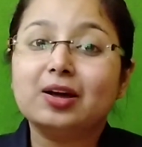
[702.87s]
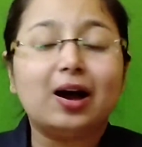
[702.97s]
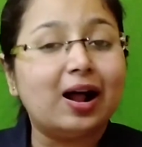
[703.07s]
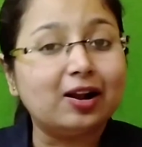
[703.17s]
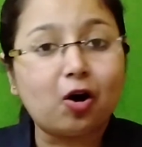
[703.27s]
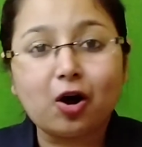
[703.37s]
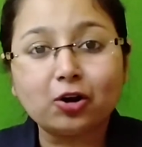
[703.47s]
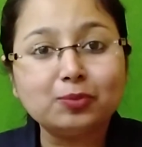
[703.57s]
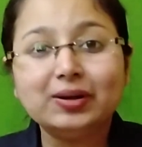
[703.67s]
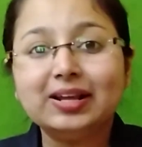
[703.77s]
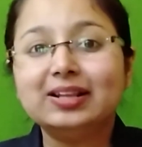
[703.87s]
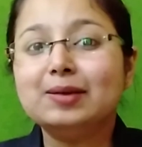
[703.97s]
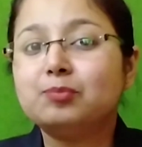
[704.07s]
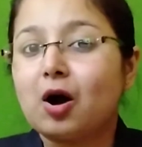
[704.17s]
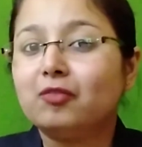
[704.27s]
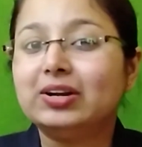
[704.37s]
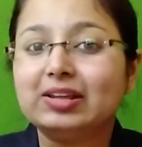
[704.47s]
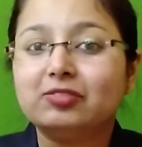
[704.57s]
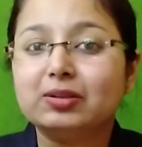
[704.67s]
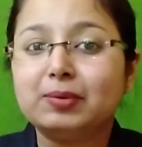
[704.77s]
Automatically poverty
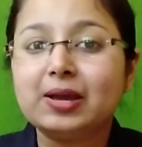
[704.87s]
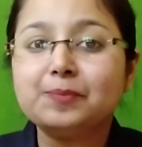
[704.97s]
will be